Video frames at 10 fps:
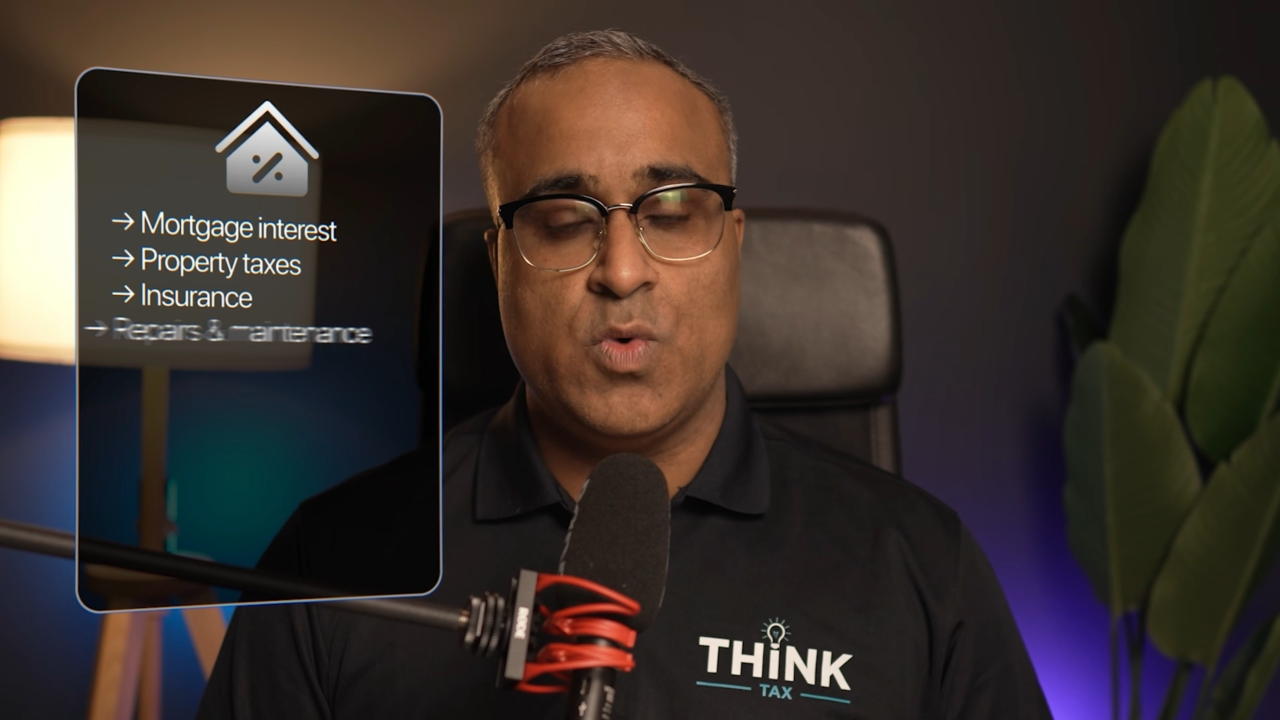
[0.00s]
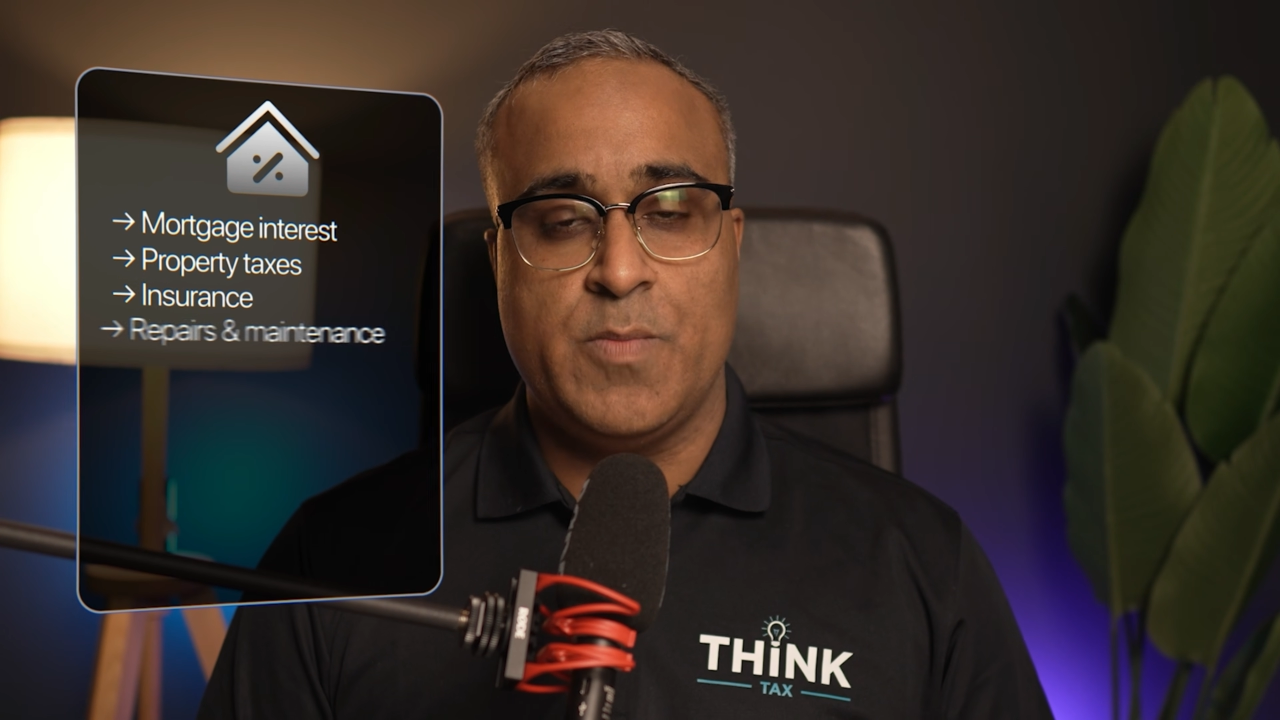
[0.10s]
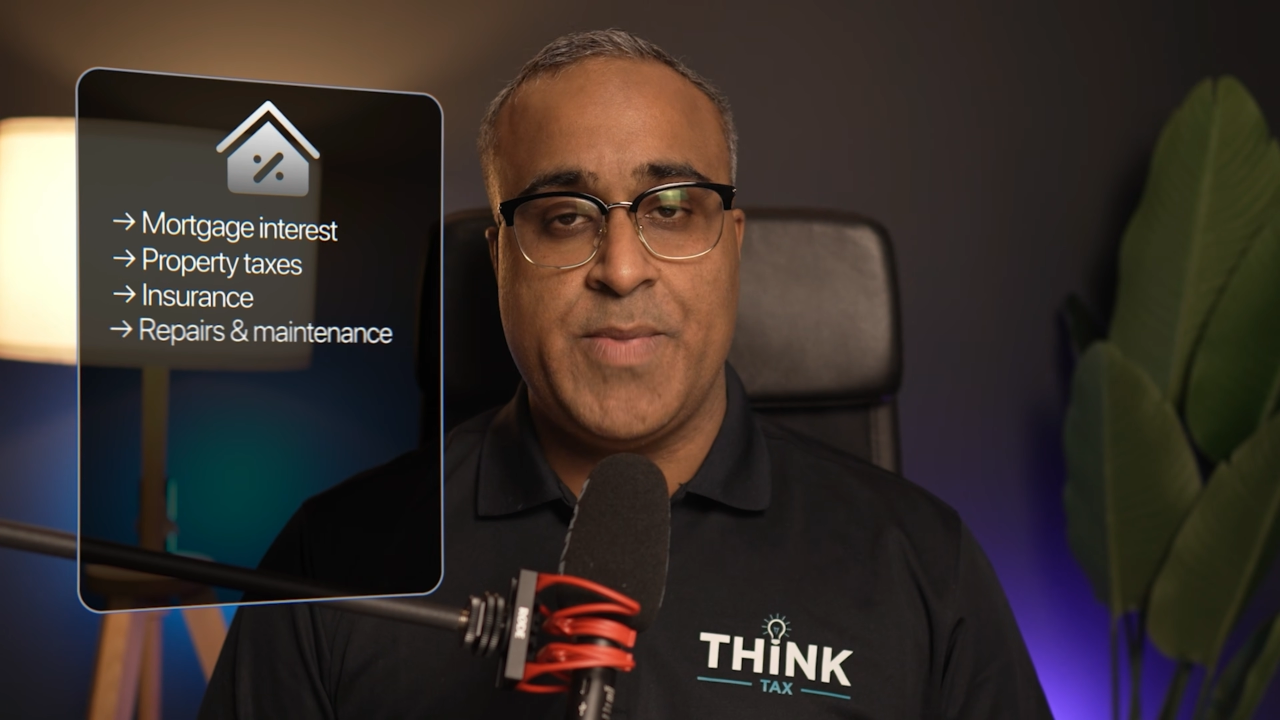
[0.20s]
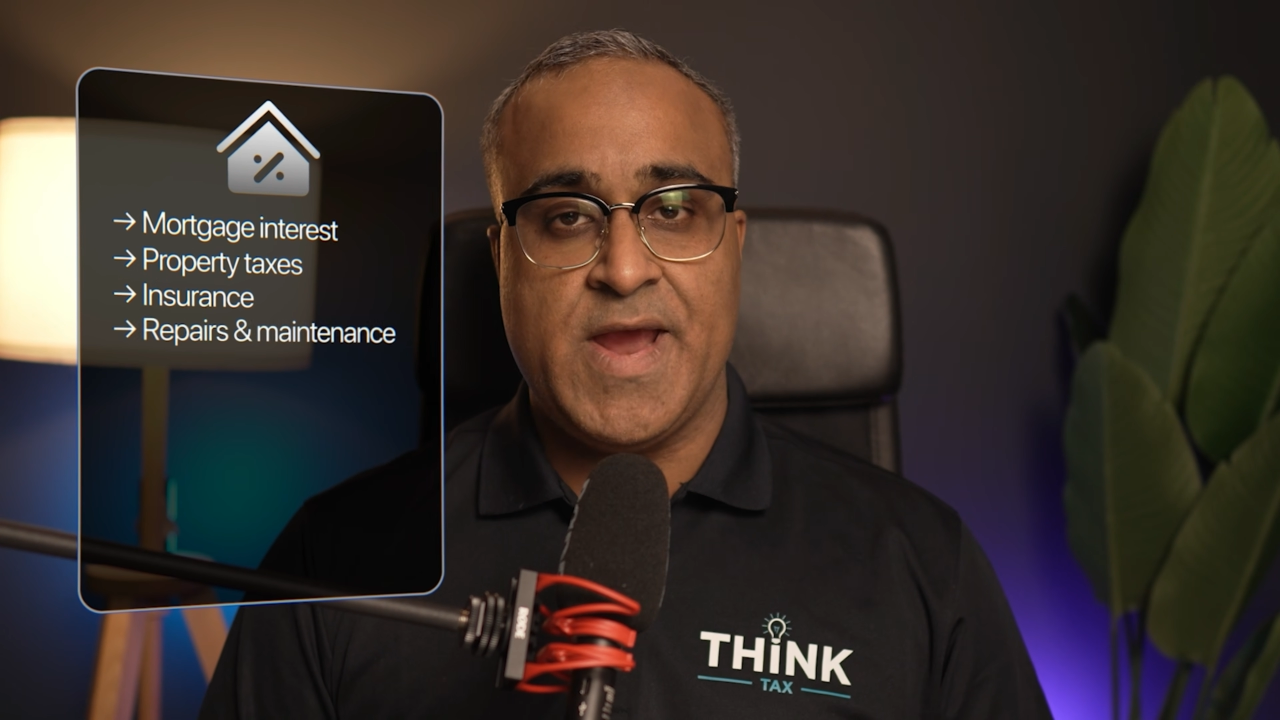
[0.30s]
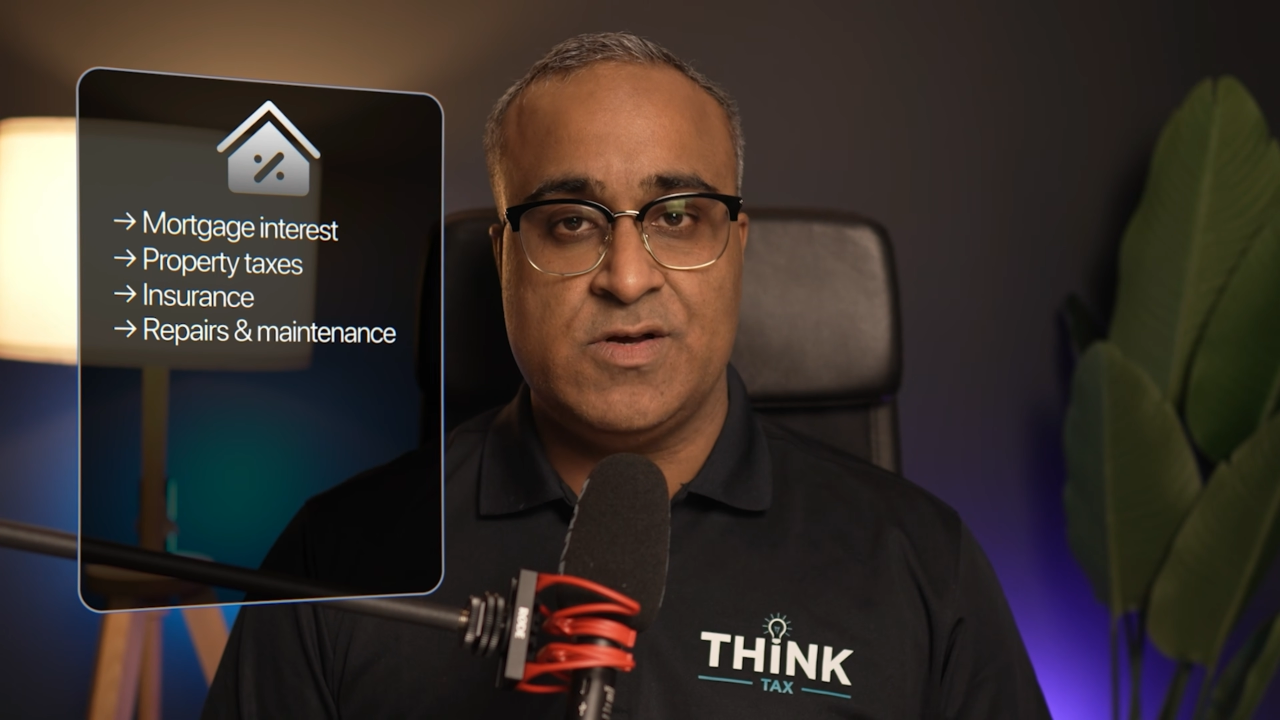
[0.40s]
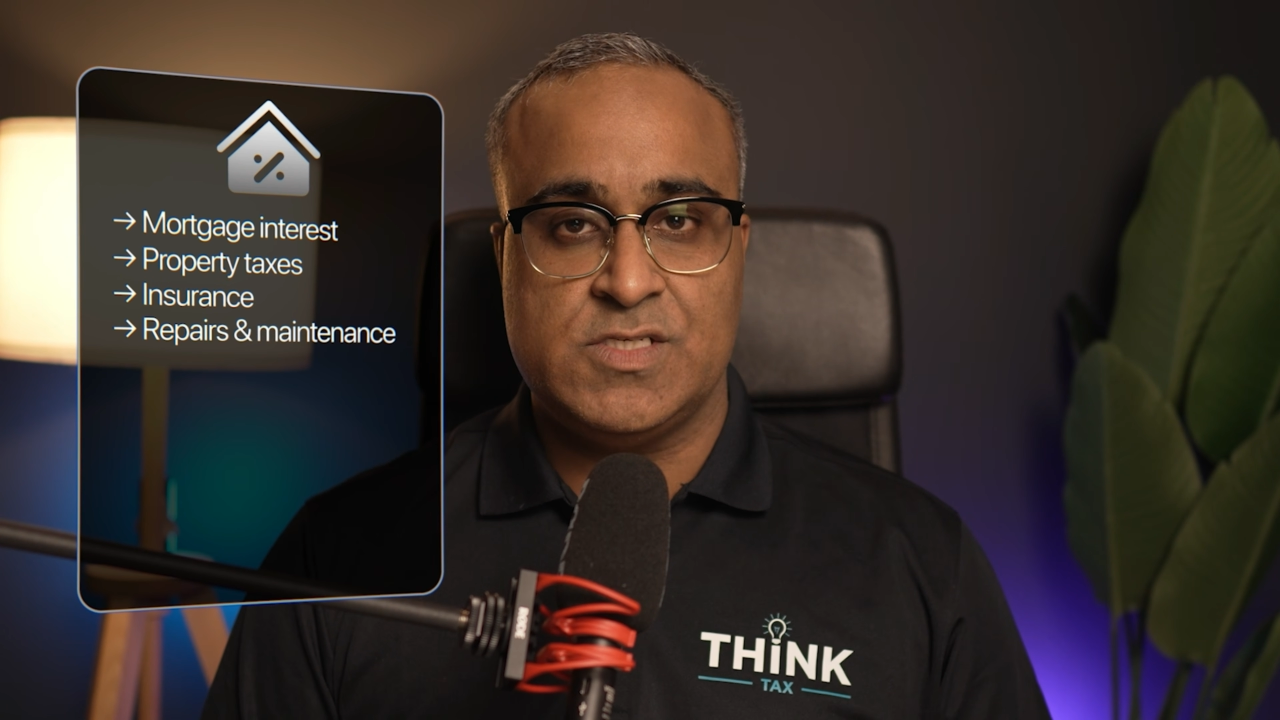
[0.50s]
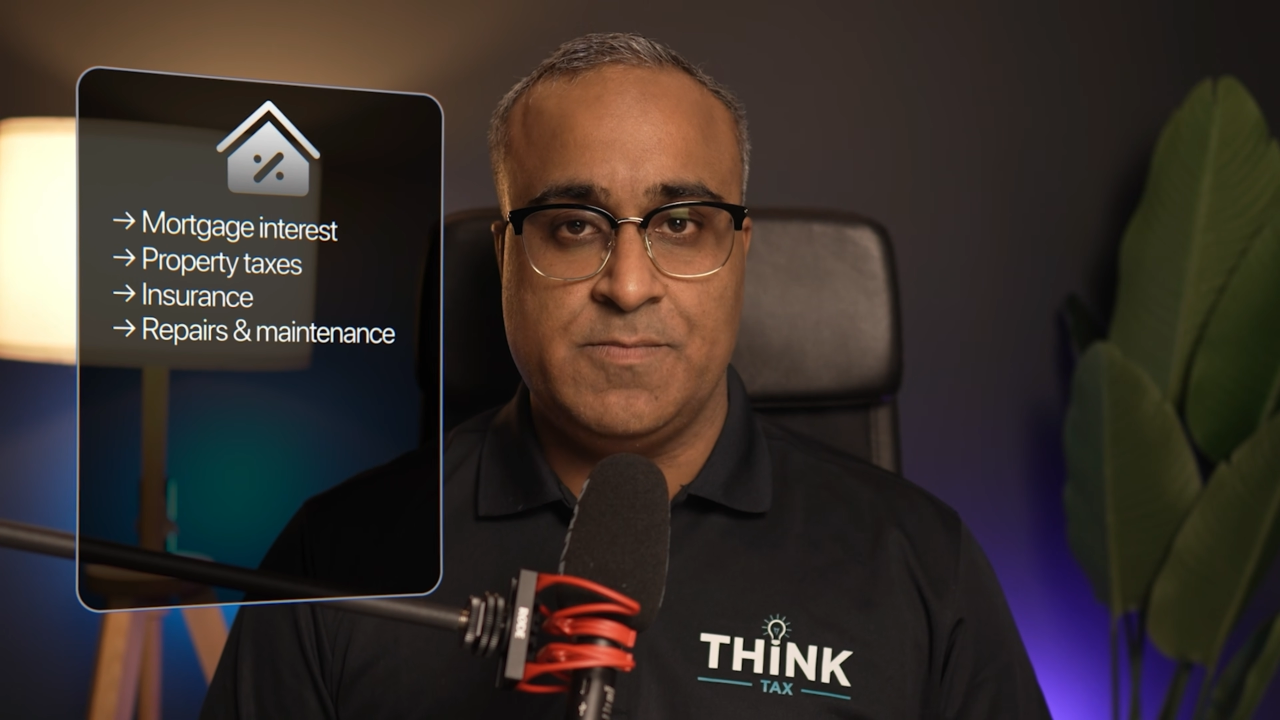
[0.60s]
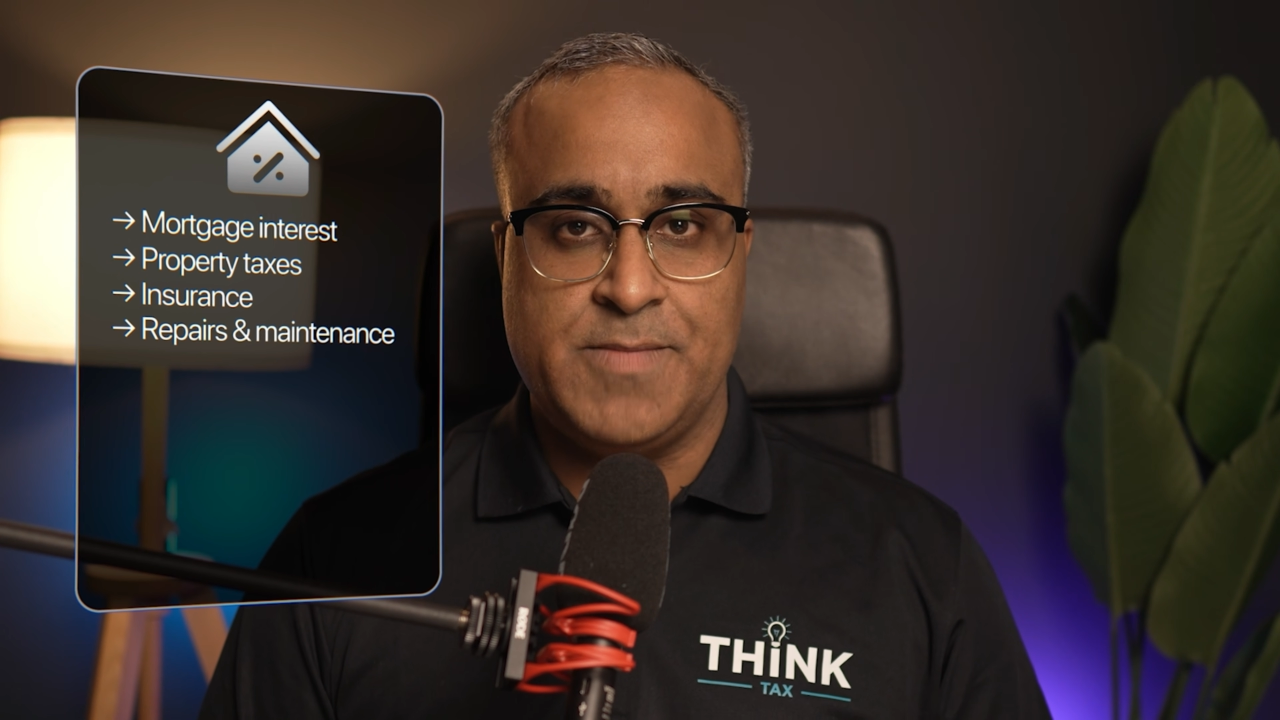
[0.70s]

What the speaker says: repairs and